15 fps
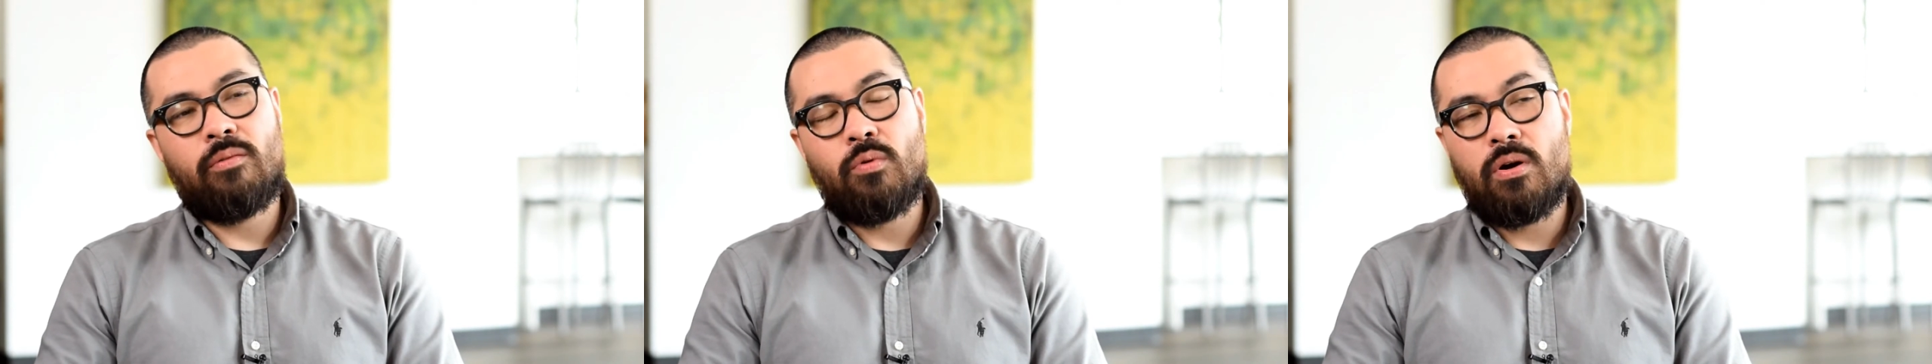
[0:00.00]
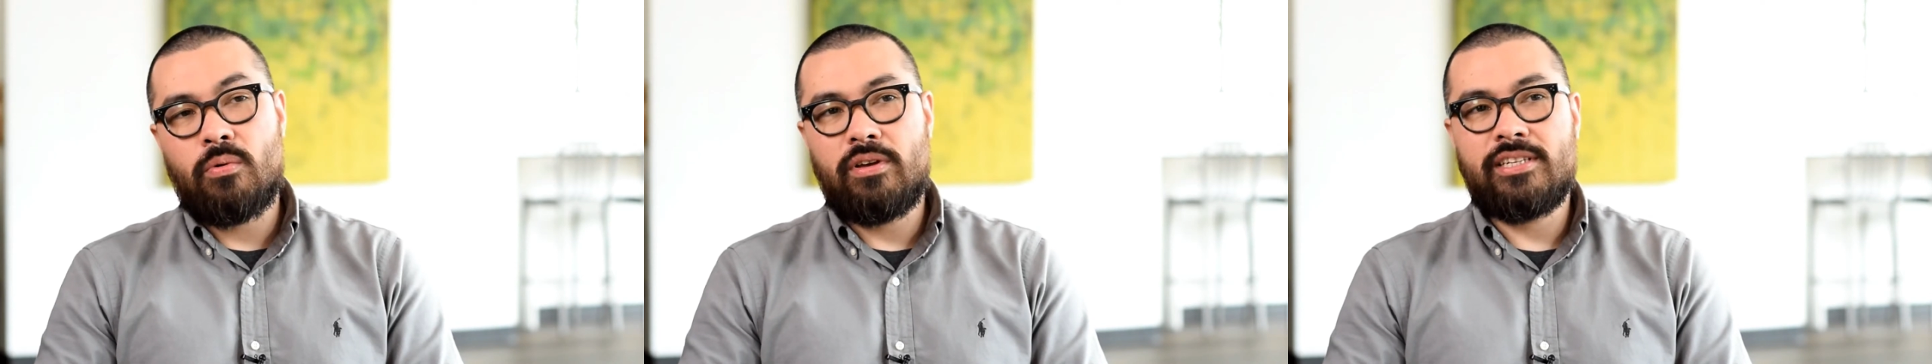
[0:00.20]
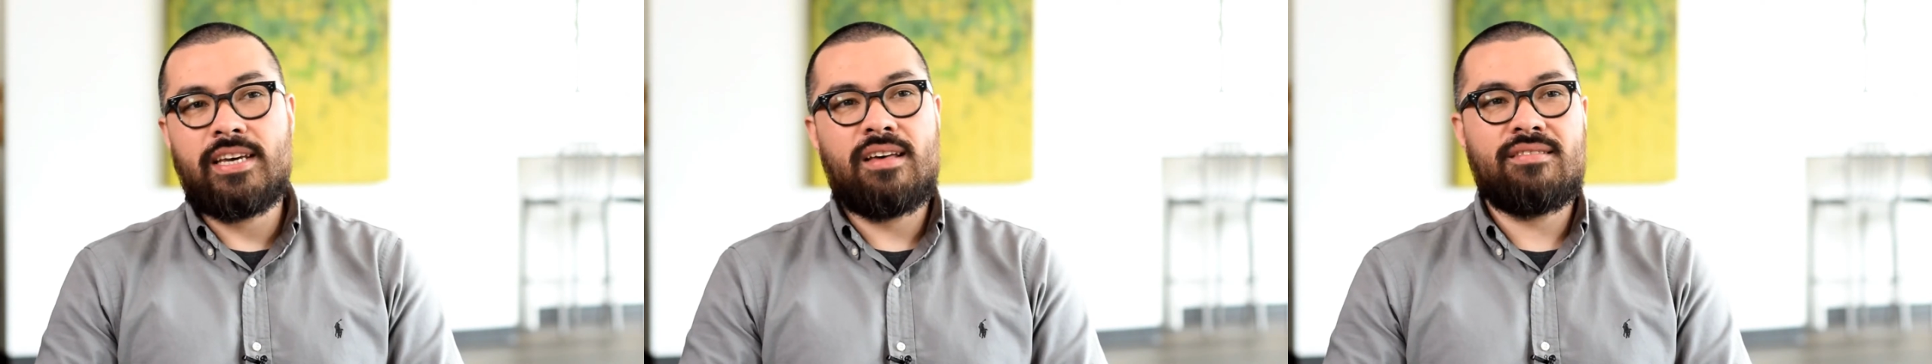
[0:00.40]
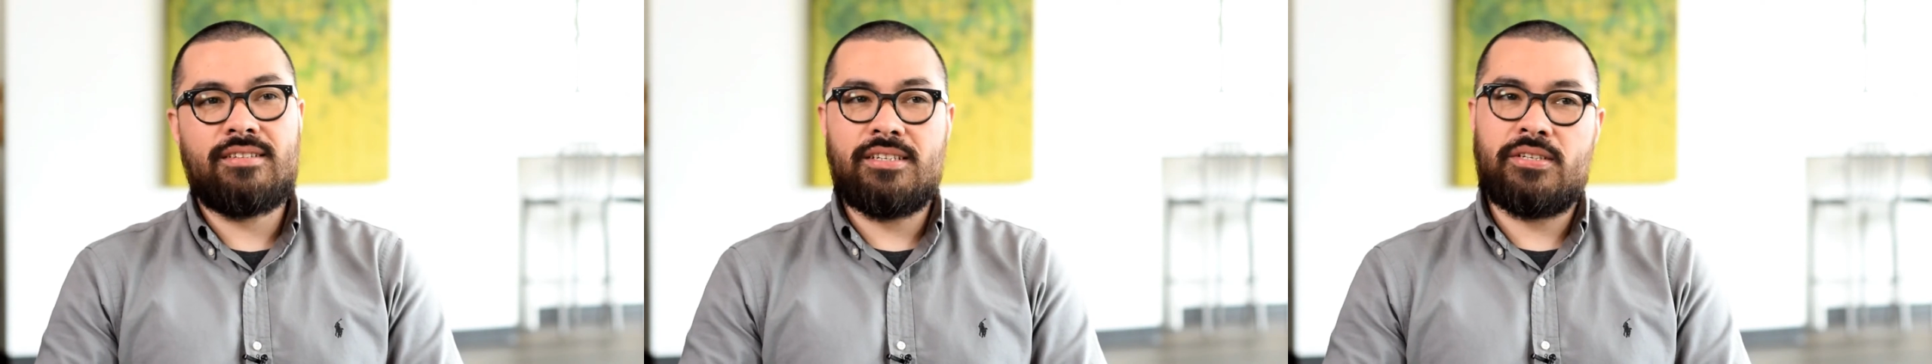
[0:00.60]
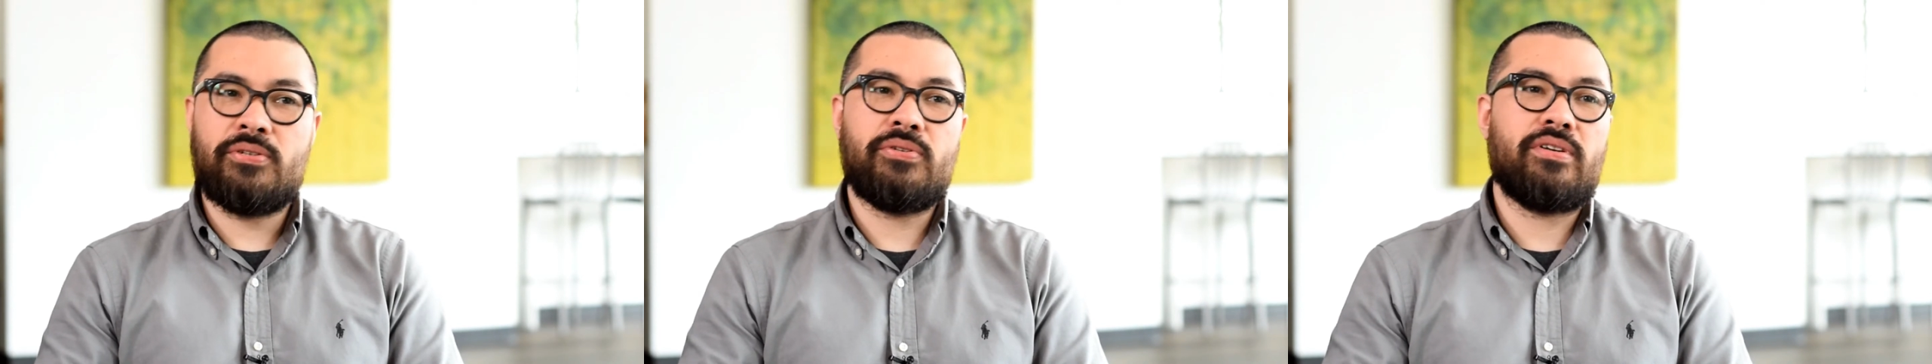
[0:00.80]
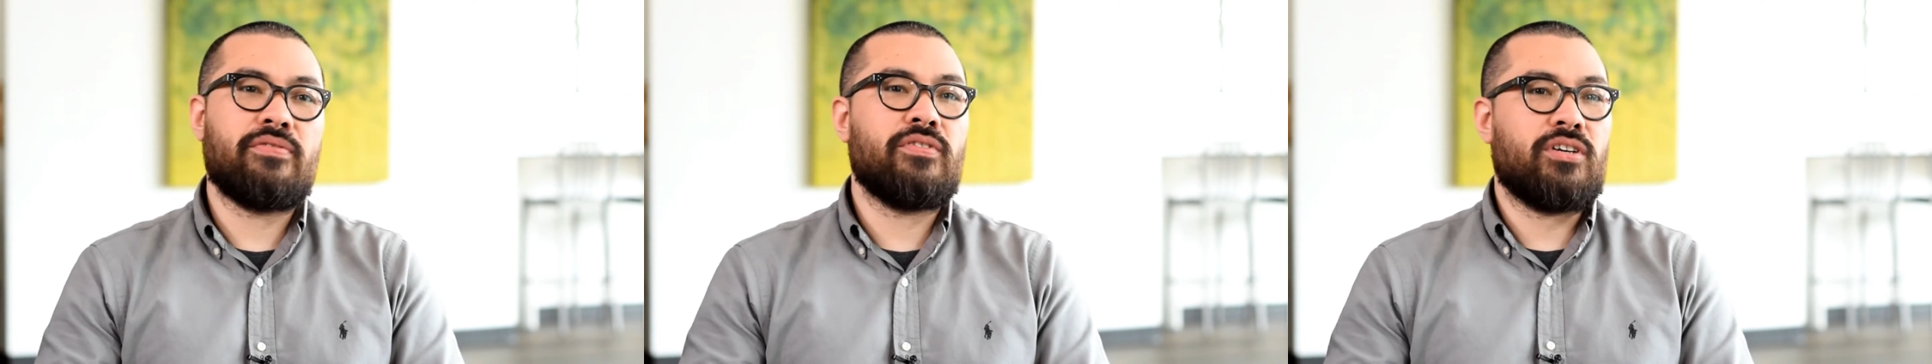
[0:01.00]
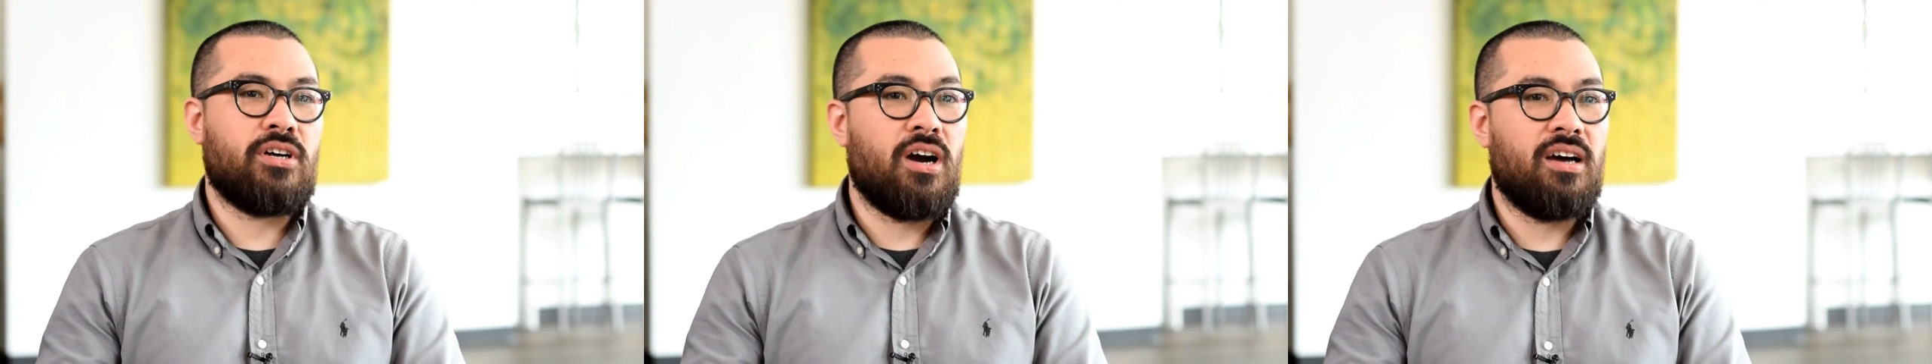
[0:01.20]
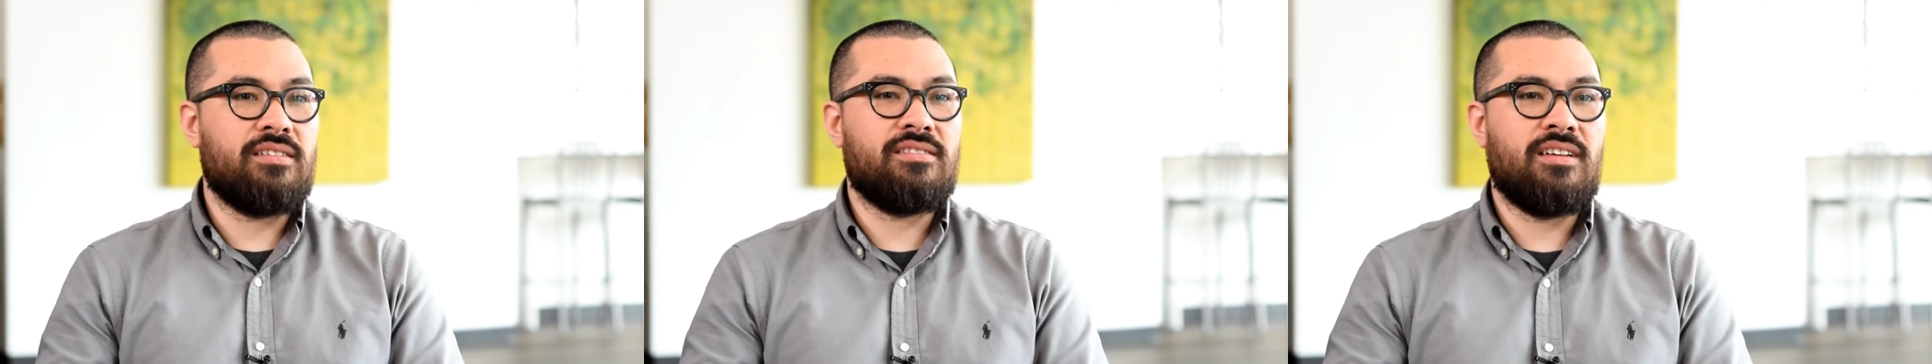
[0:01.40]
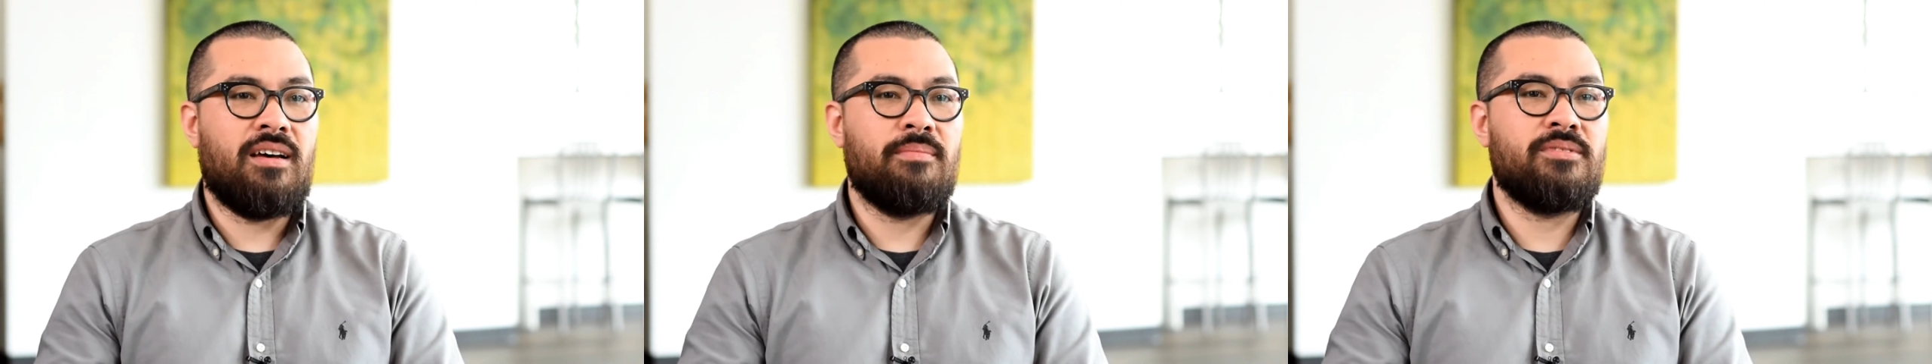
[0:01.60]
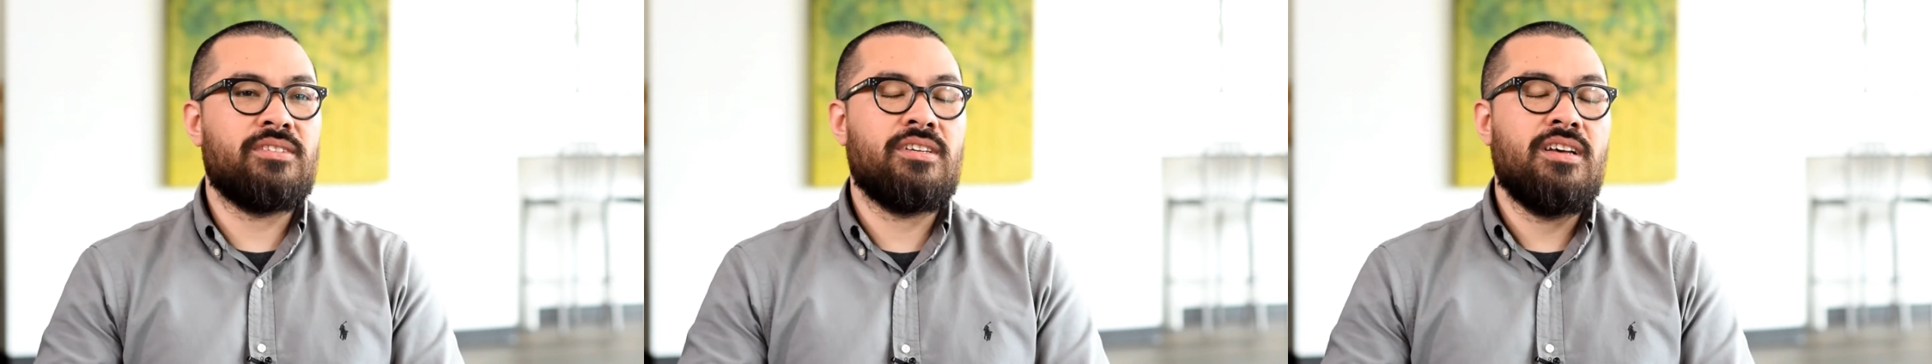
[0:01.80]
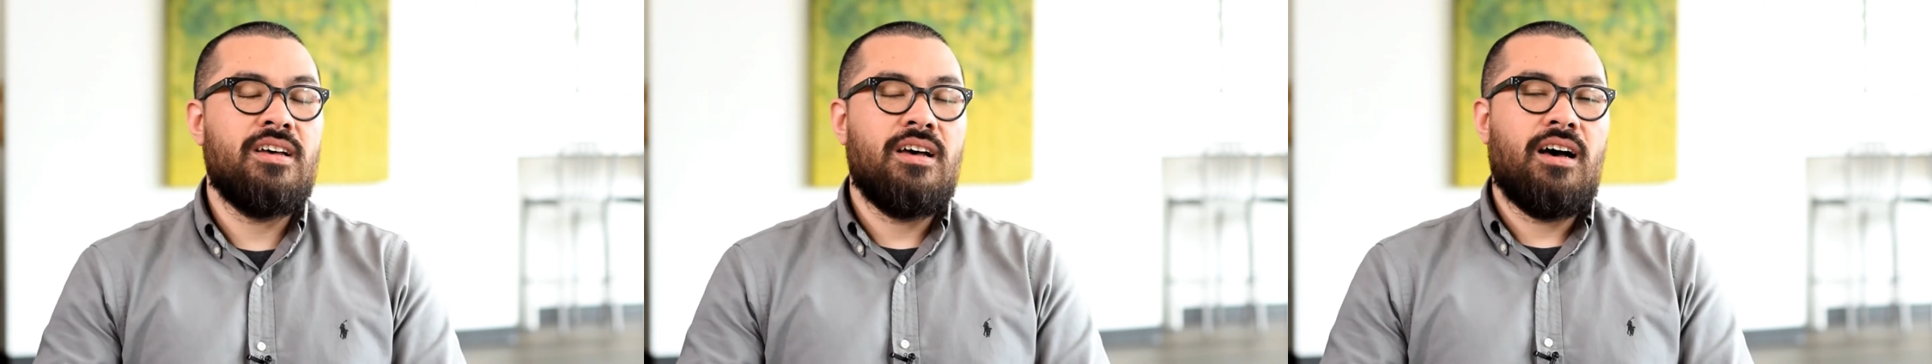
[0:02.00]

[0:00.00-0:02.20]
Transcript: where we tested two different concepts.